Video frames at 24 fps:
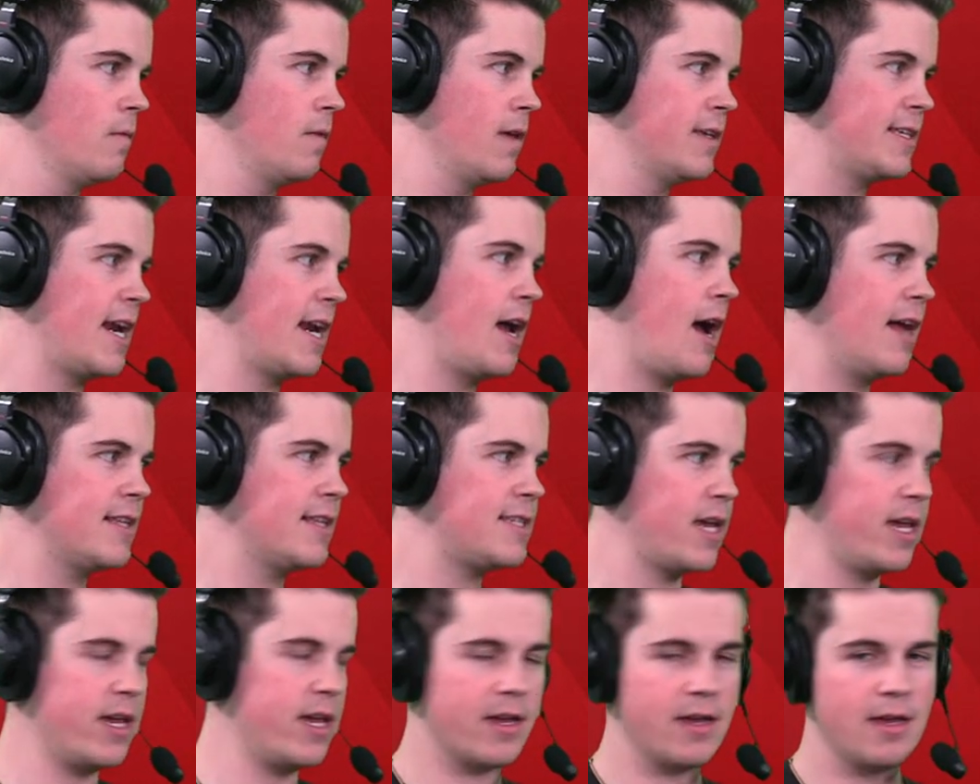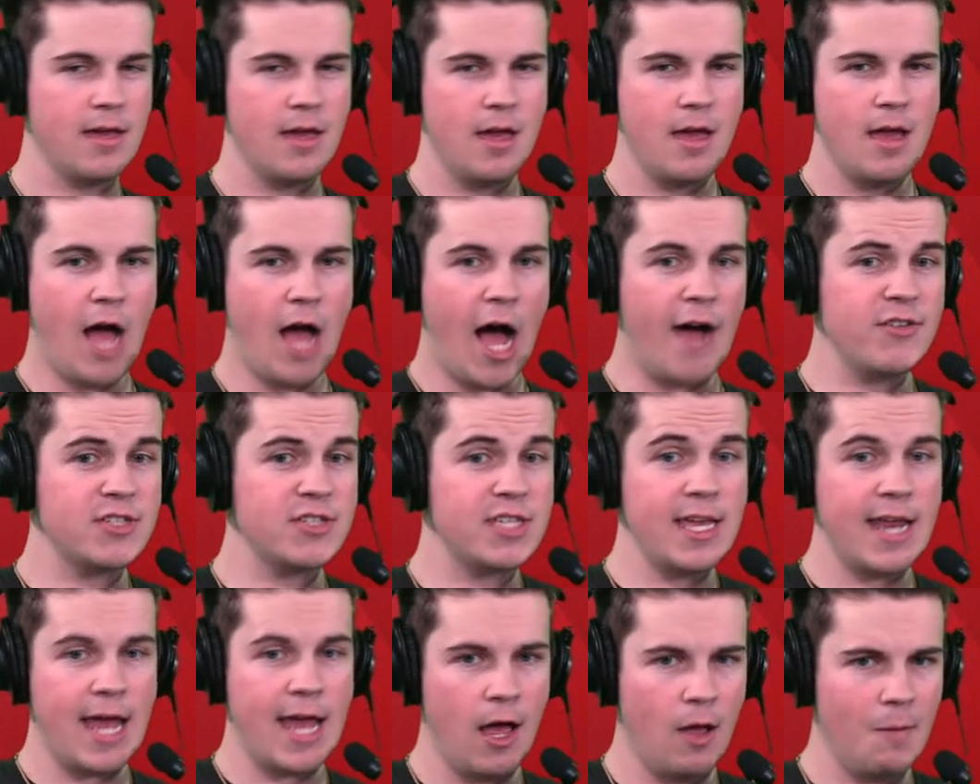Is that a hot take?
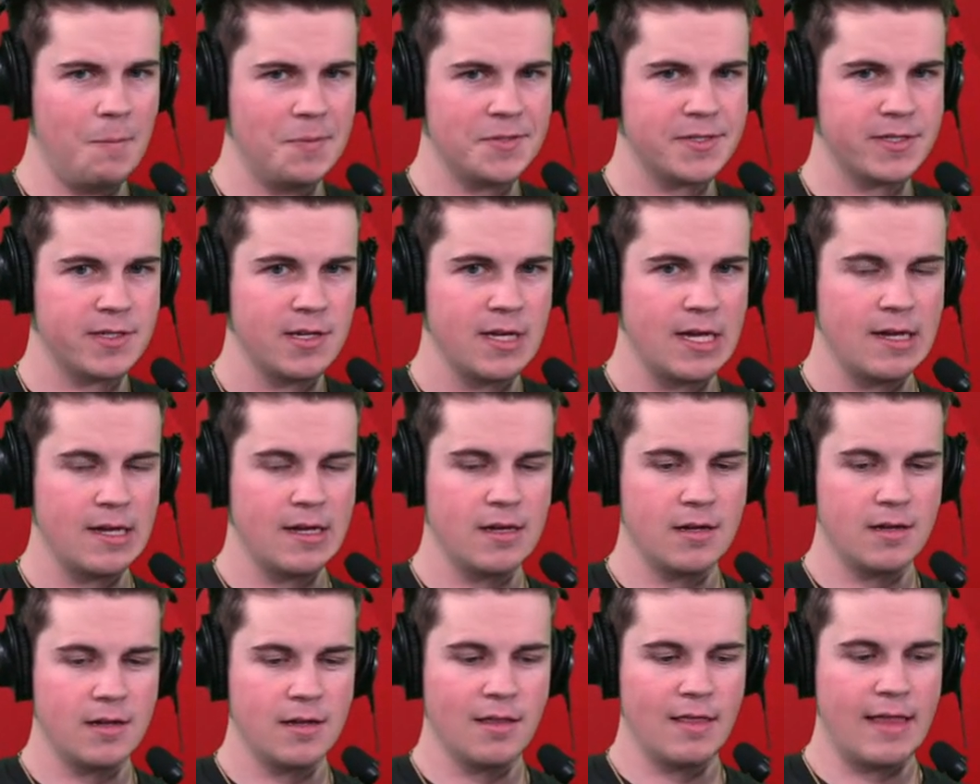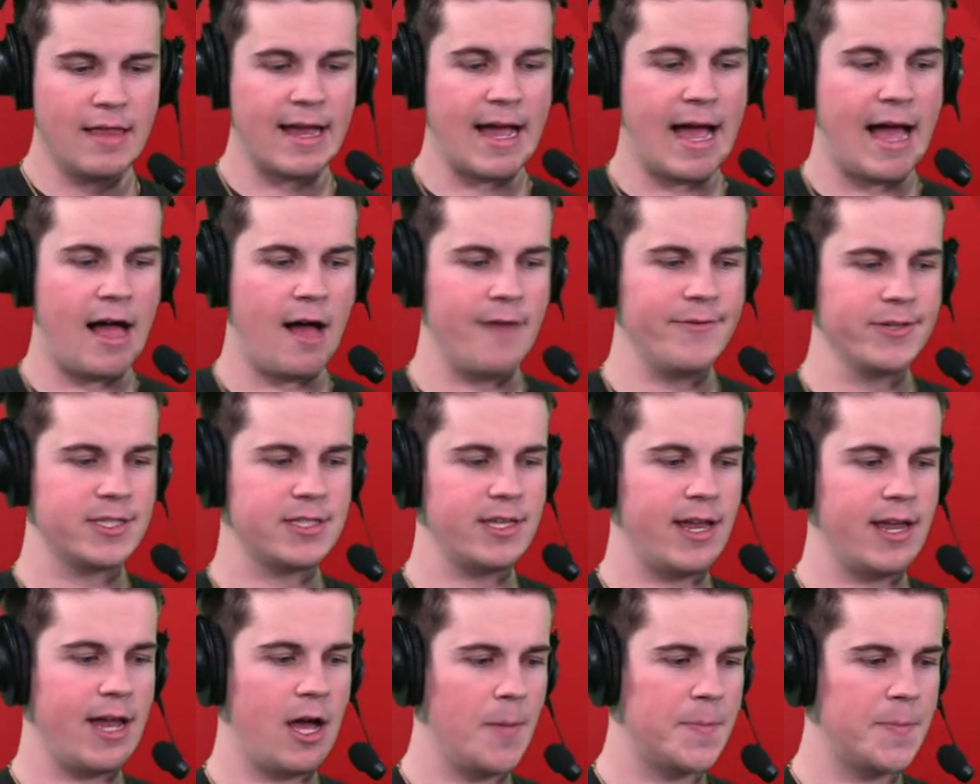Obviously, it helps.
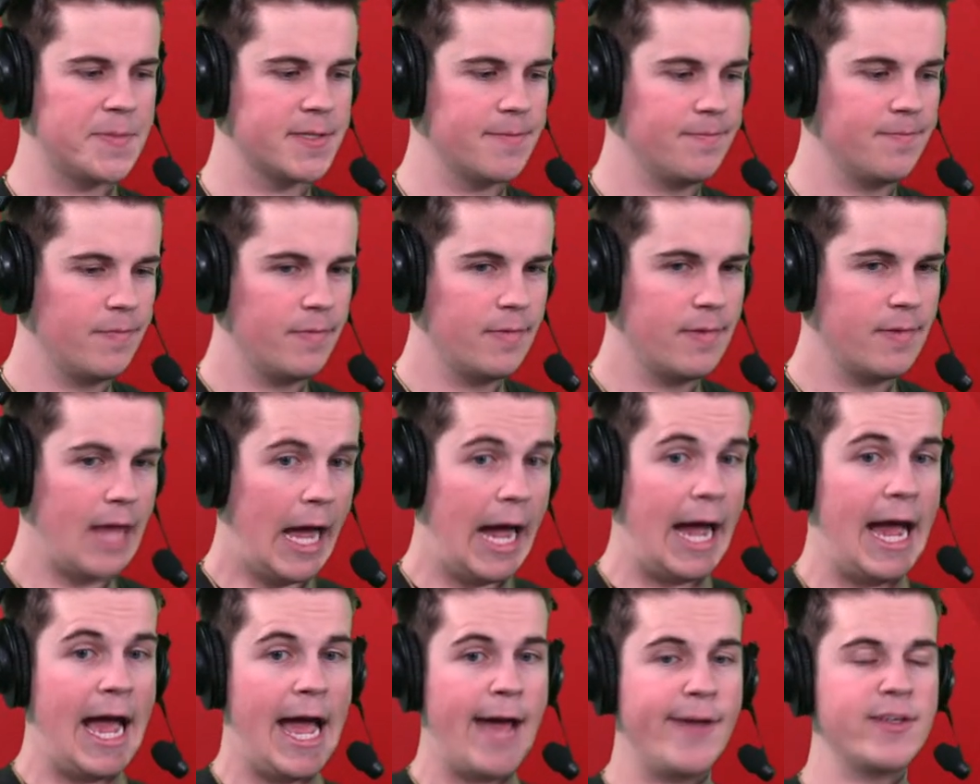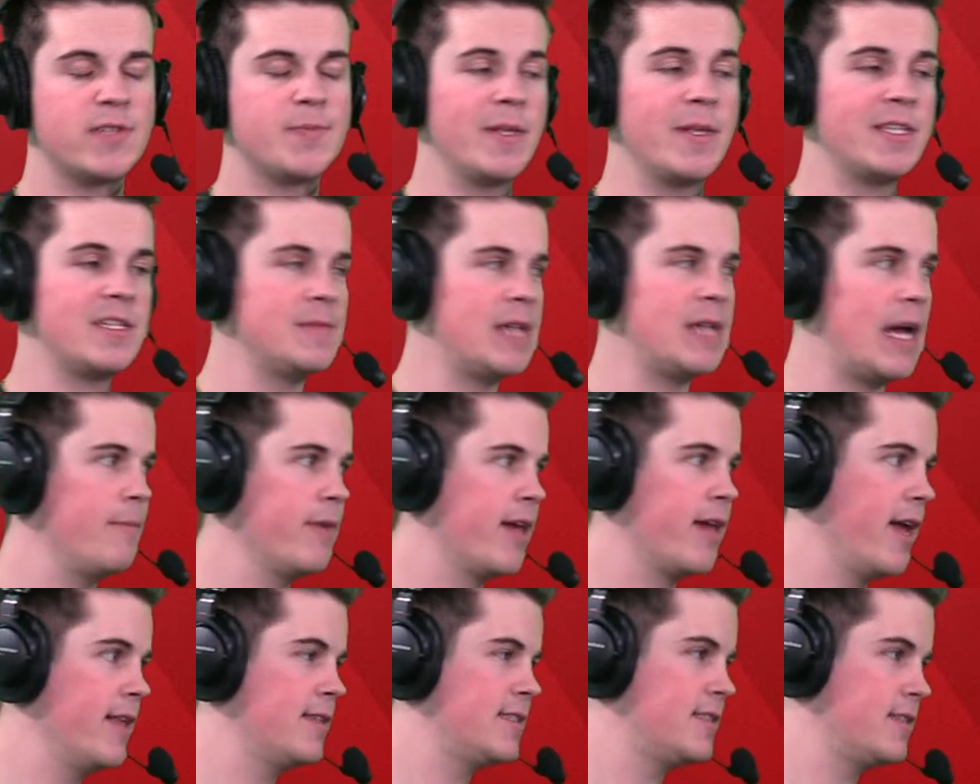I have spent some time in
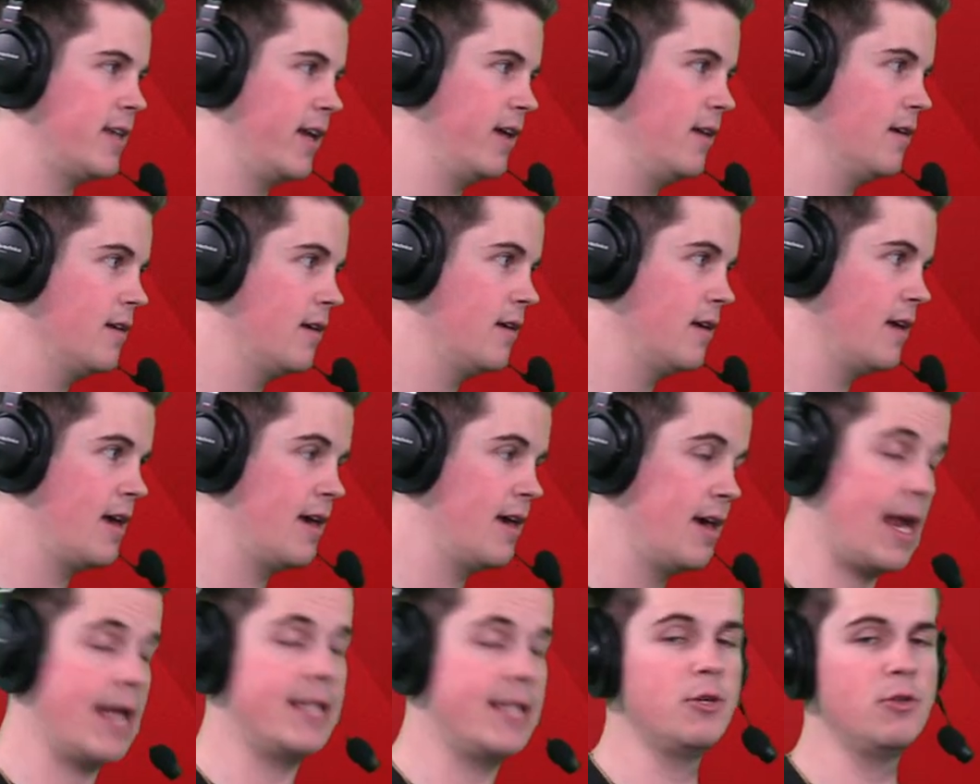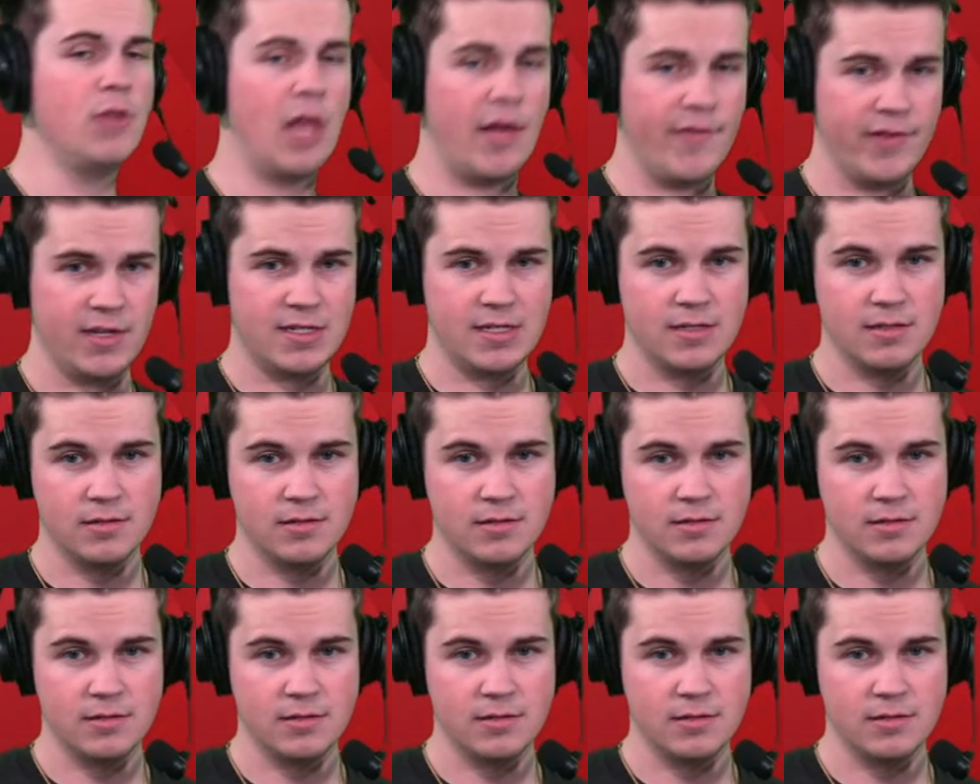Kansas City, and I do love it.